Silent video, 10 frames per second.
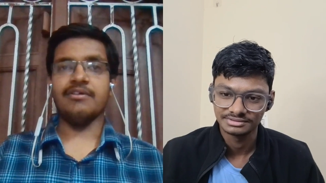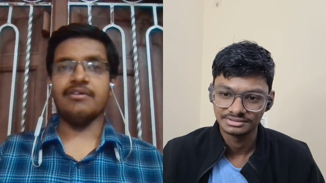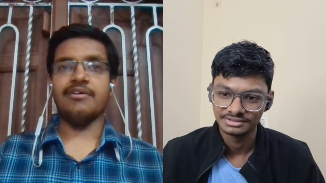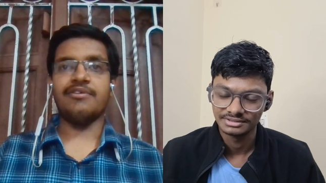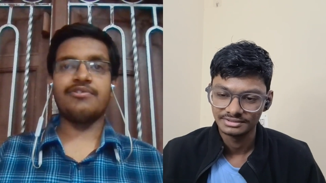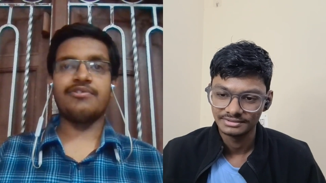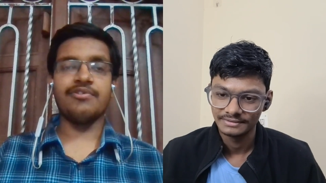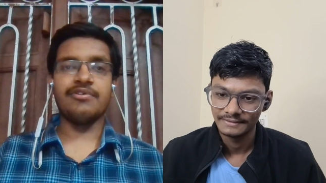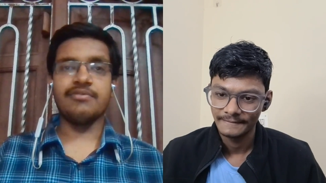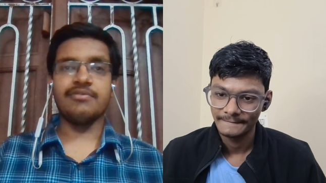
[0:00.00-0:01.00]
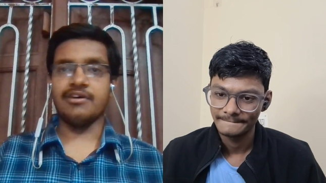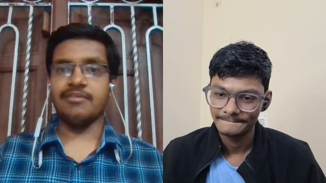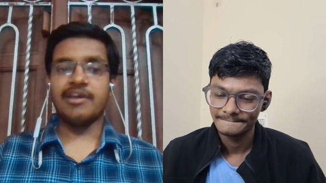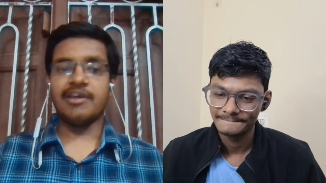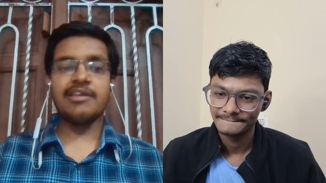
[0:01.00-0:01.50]
Speaker 1: Uh, so
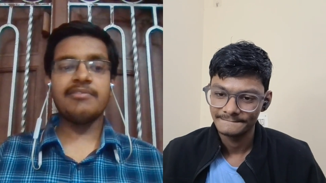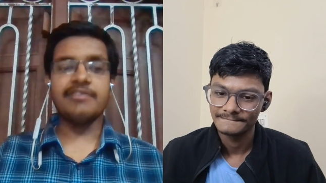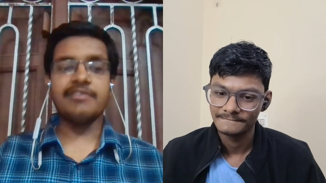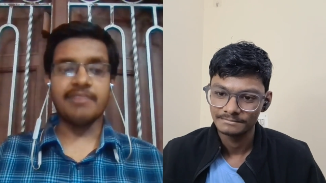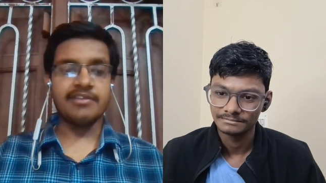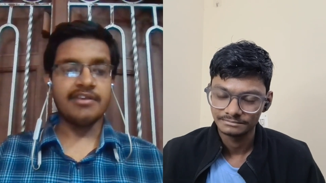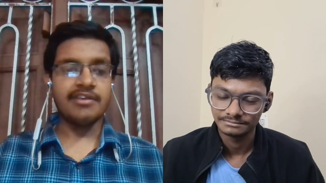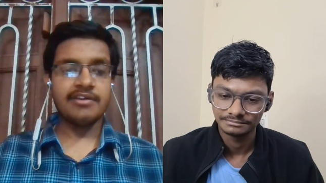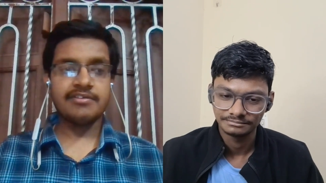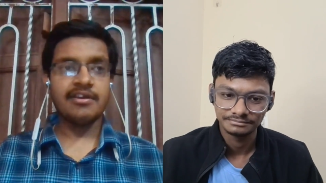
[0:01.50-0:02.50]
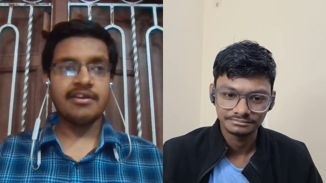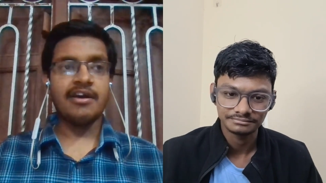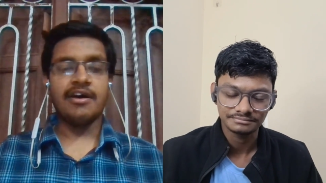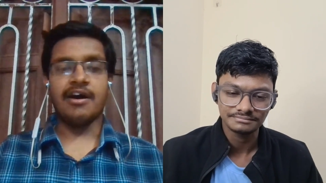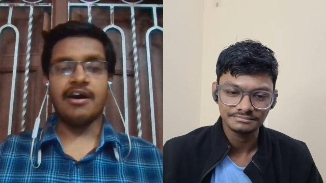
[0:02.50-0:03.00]
uh, my name is Dipayan Das.
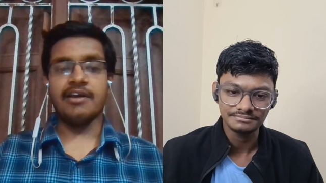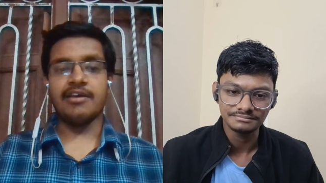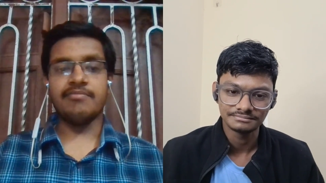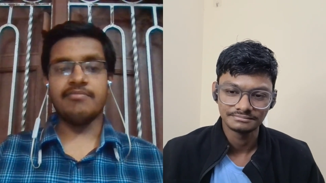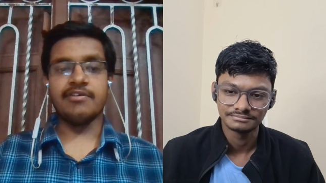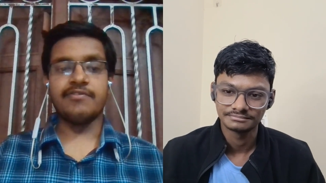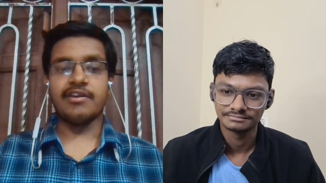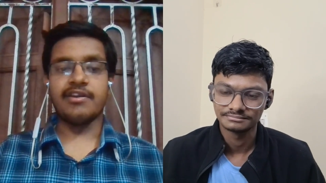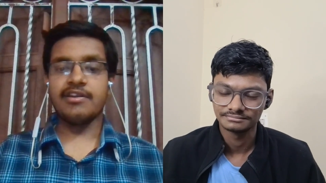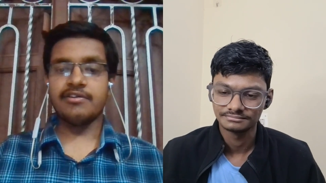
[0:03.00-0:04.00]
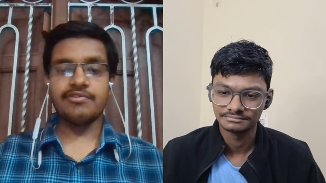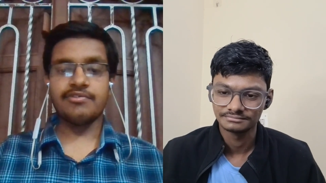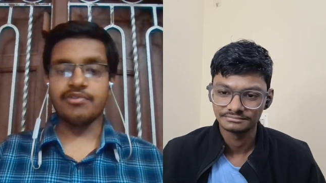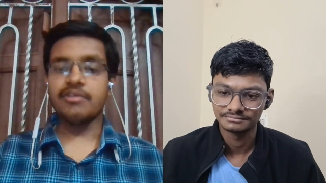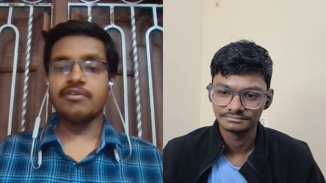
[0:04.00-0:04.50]
I am the final year
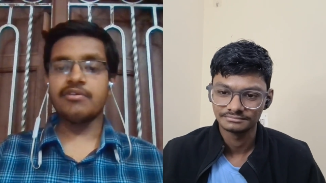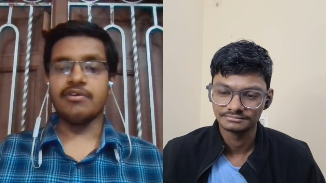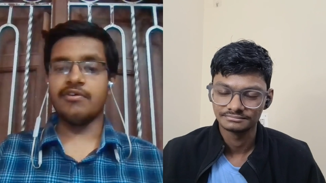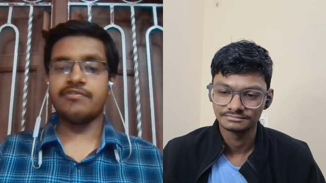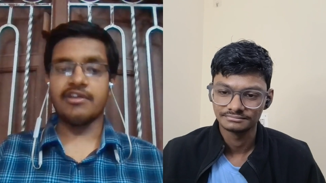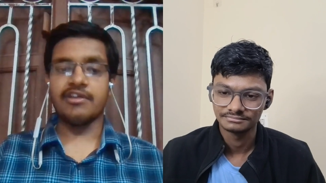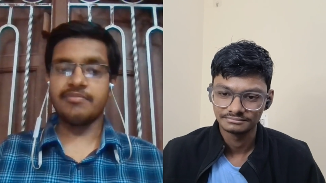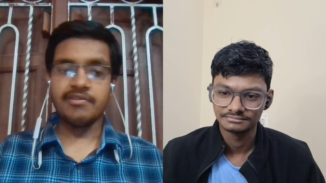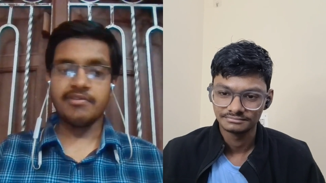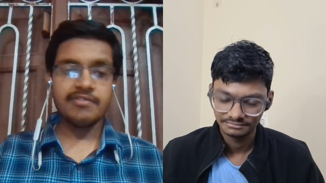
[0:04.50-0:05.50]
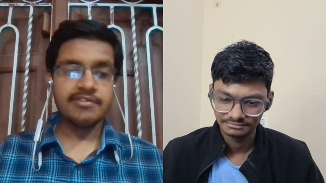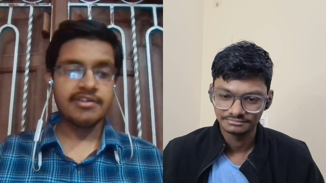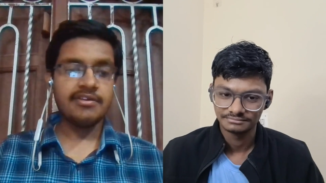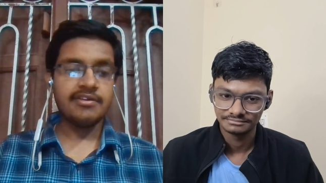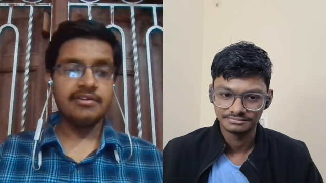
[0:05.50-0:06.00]
student of Jadavpur
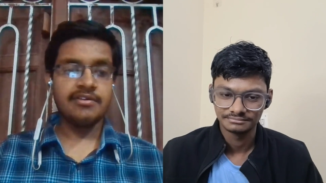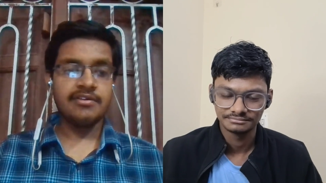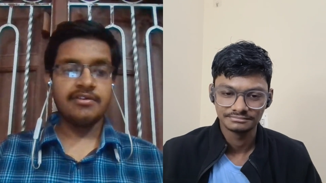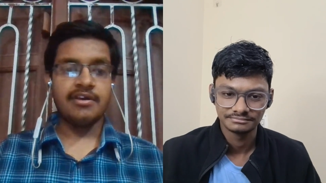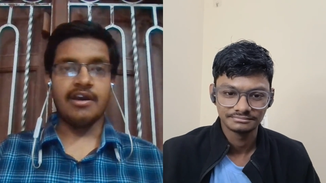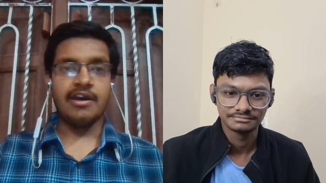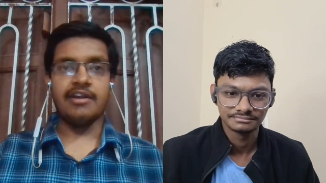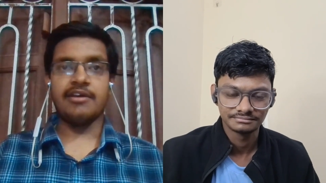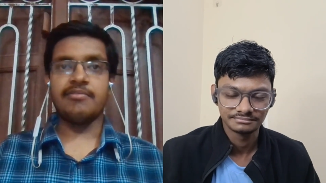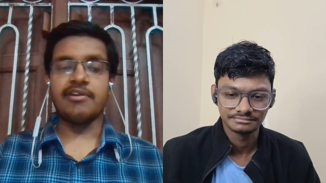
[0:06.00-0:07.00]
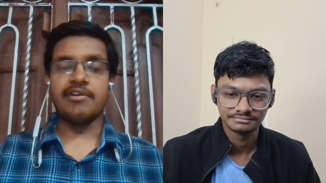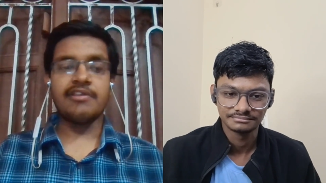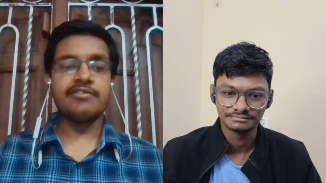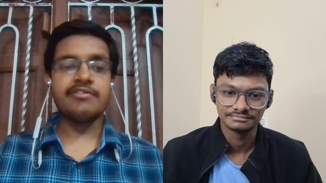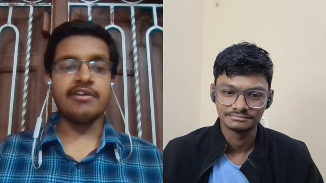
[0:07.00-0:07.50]
University and I am
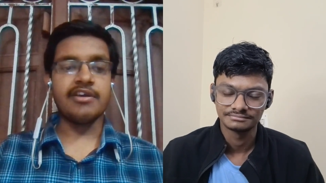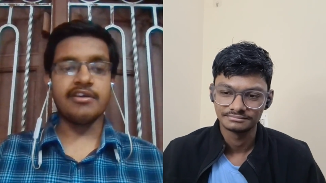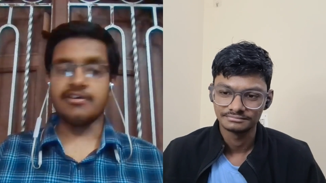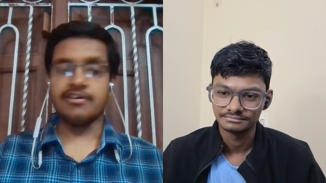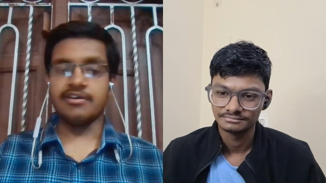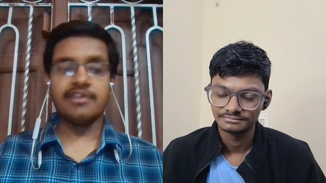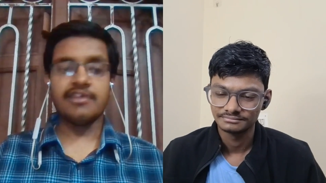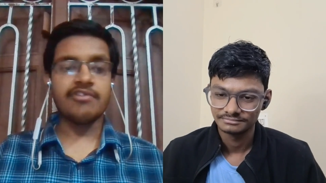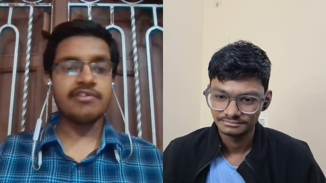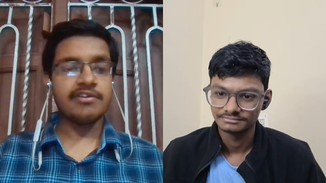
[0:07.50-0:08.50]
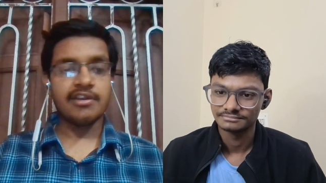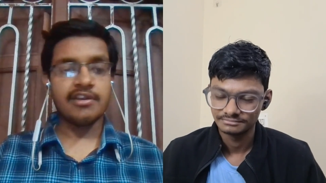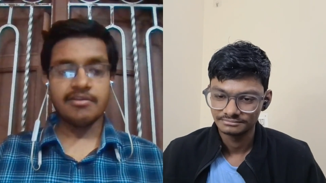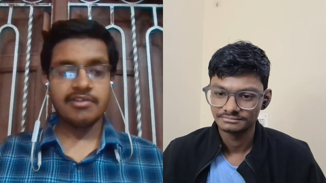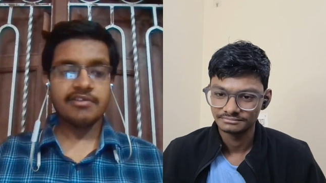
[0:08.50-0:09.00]
currently studying uh, electronics and
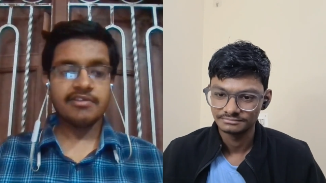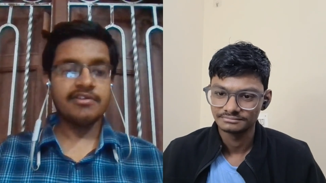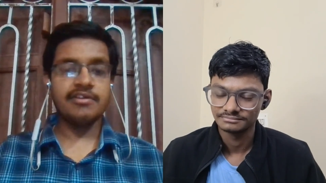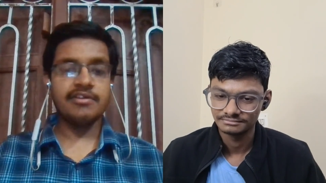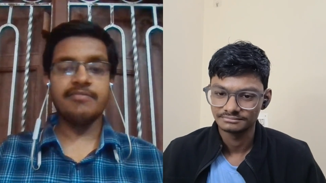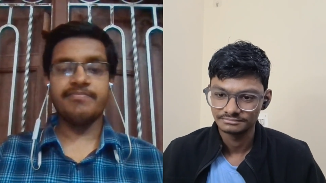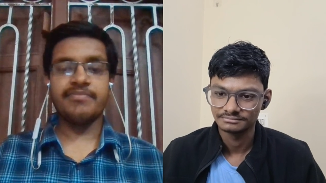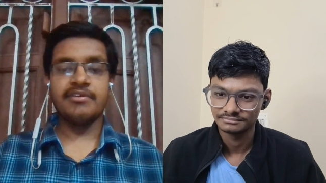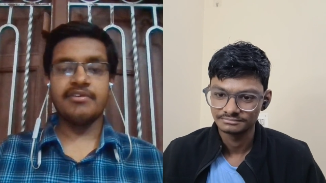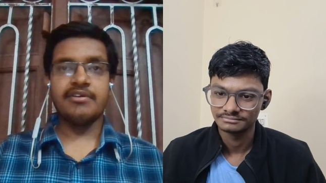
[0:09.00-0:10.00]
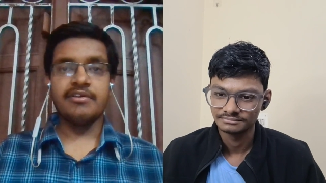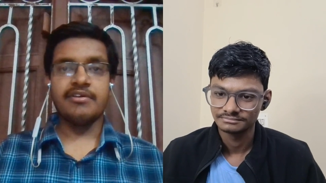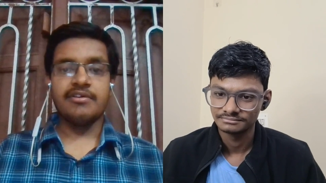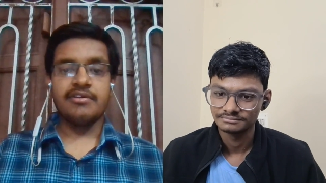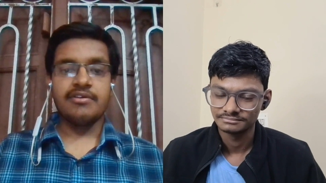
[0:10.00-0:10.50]
telecommunication here.
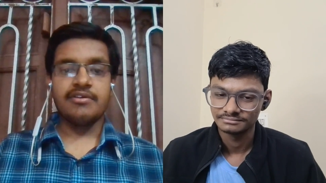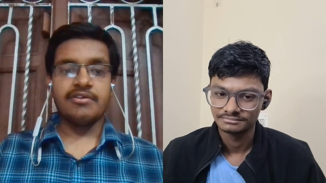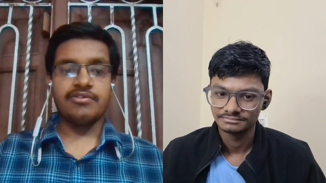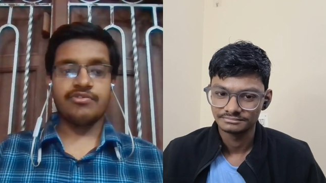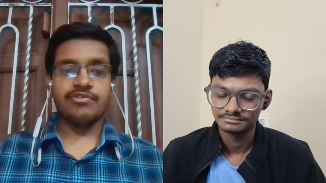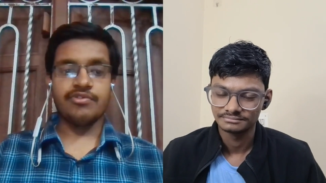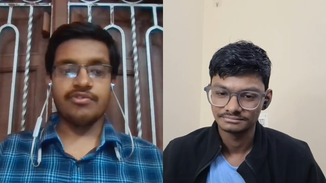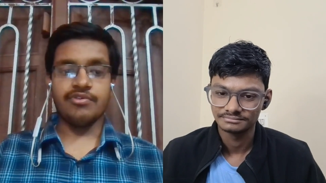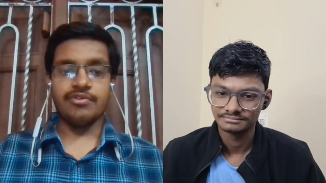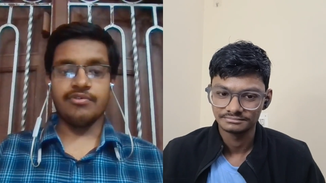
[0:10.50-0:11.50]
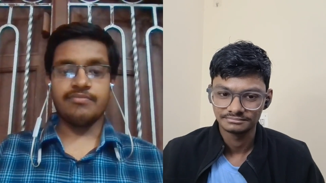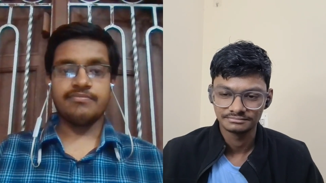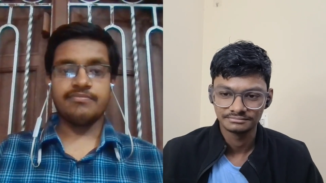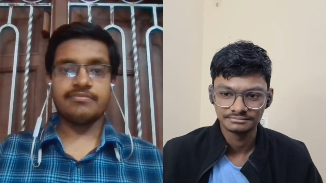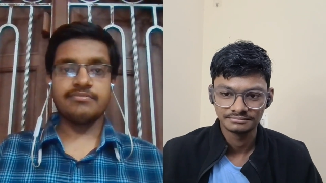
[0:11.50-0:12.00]

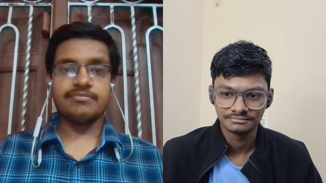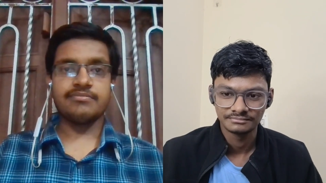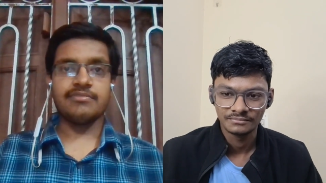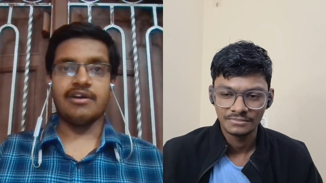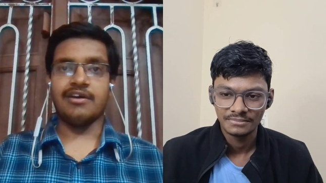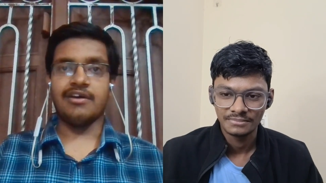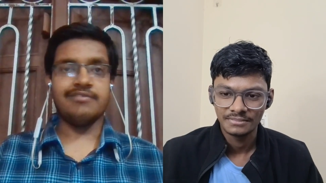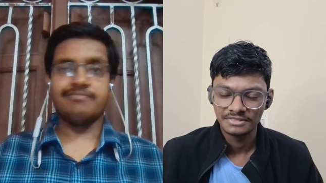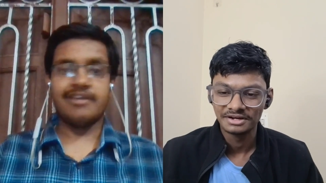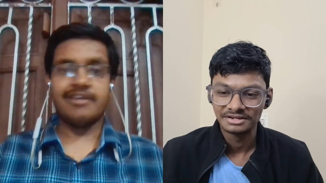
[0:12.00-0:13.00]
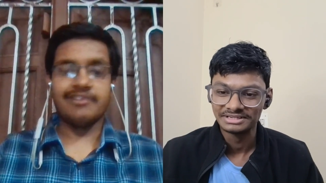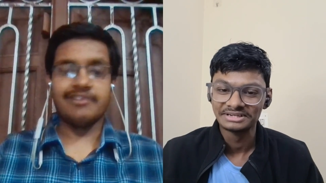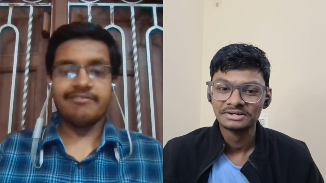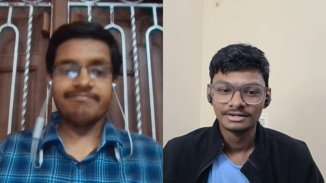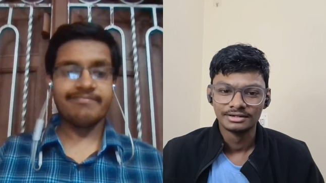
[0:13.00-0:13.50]
So uh, yeah,
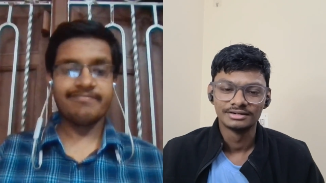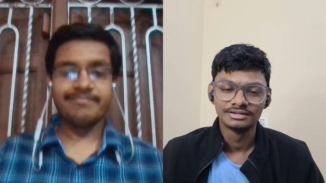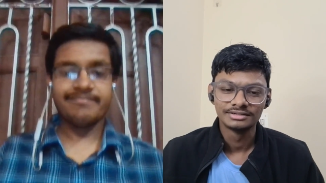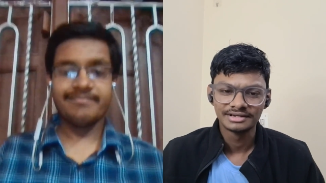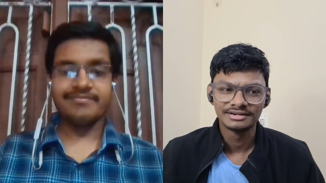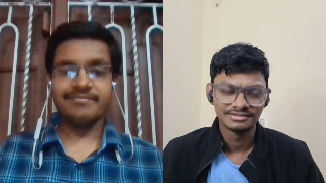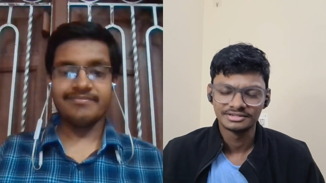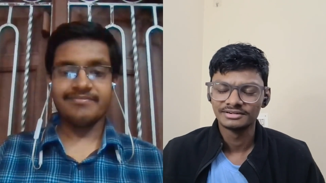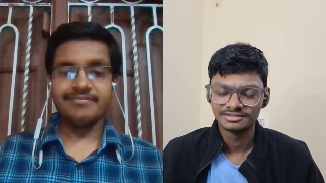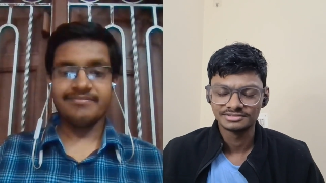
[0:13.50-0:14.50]
like
Speaker 2: uh, tell tell